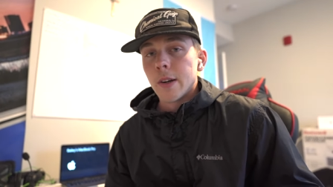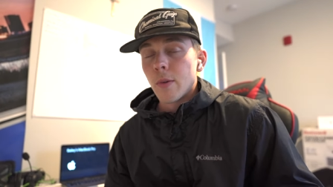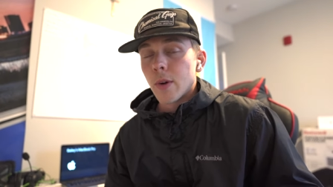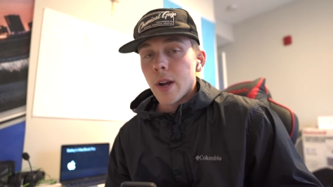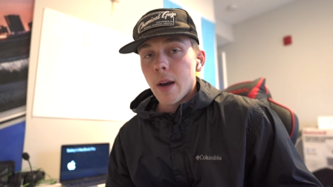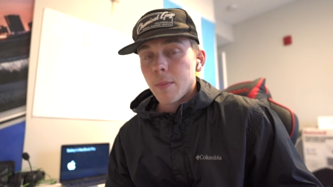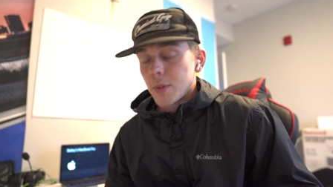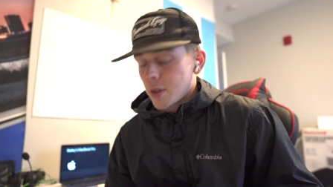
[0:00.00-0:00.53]

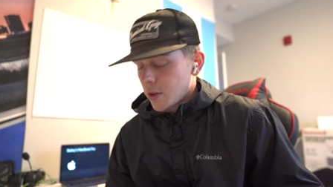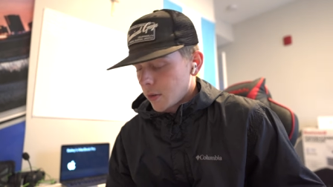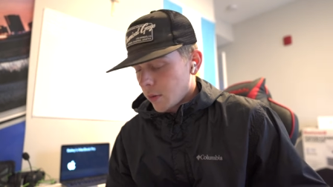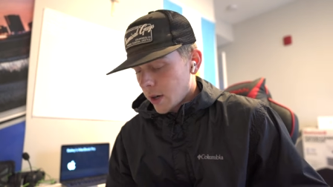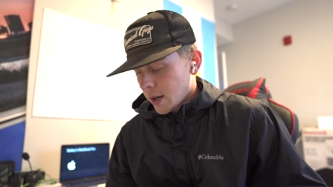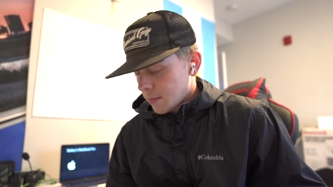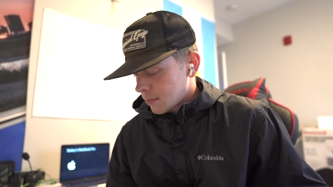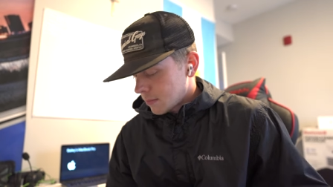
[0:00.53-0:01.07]
what I'm doing,
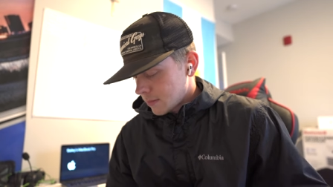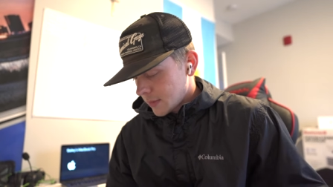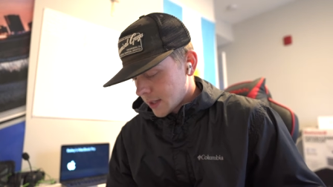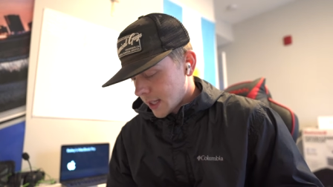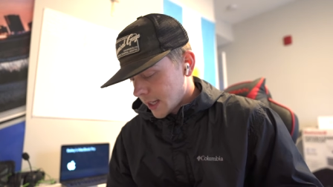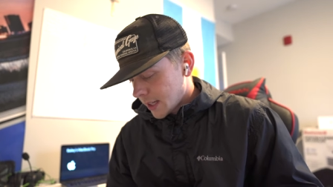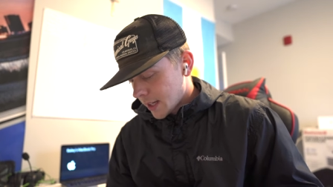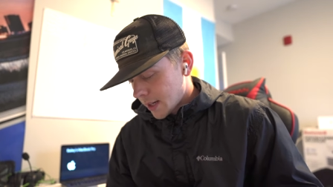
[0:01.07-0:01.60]
what I'm
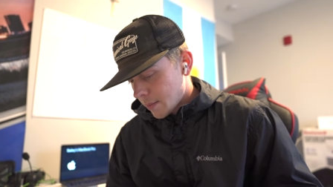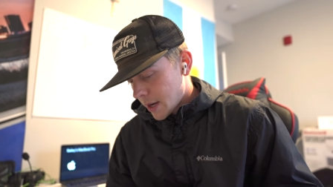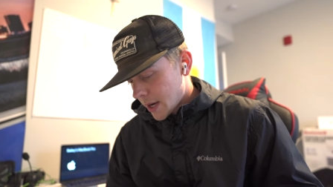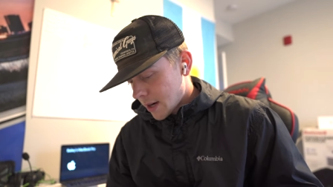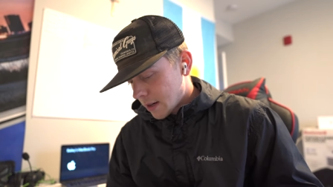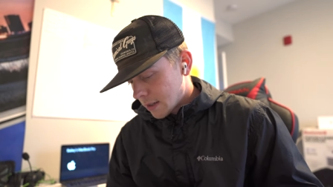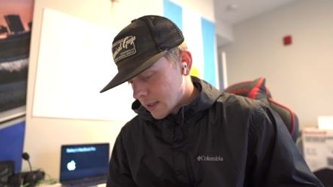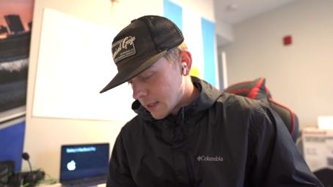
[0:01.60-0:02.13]
thinking
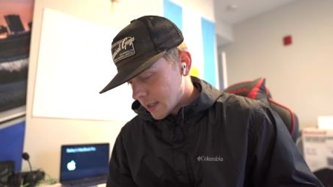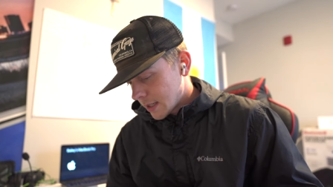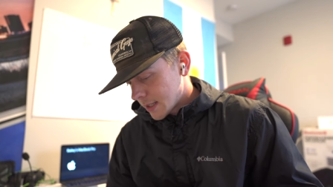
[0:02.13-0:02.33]
about.